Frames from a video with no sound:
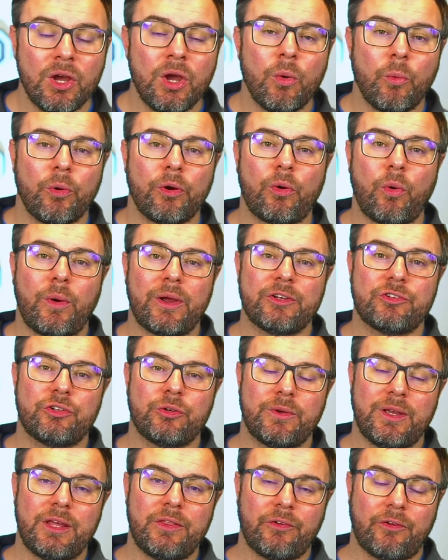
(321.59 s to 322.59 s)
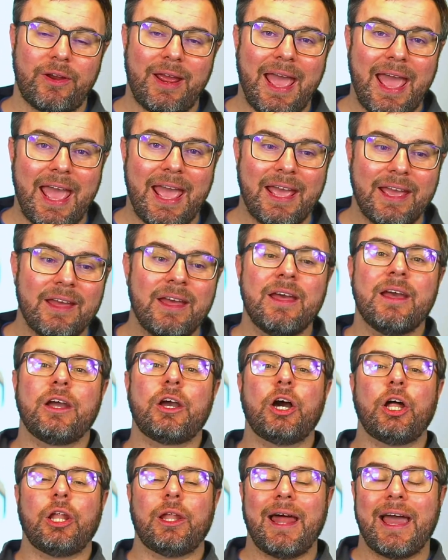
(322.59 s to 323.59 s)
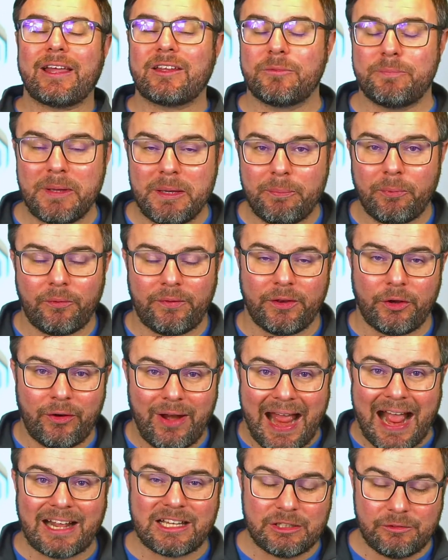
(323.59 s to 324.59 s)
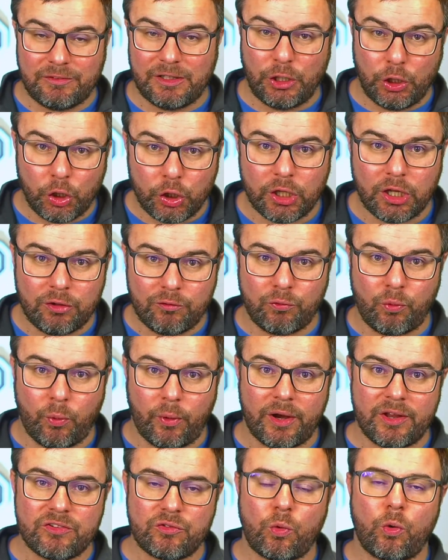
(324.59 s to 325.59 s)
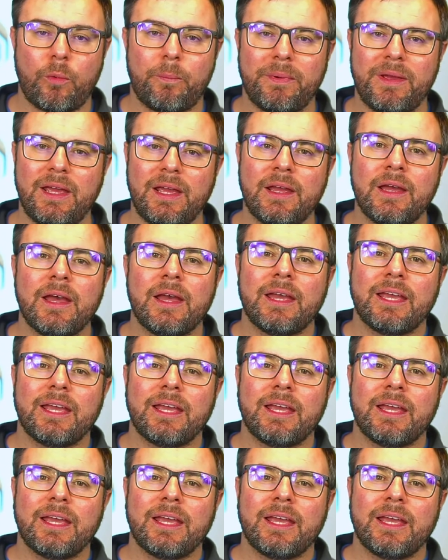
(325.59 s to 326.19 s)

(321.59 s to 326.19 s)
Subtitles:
We're going to either A, collect people that are actively looking for us, or B,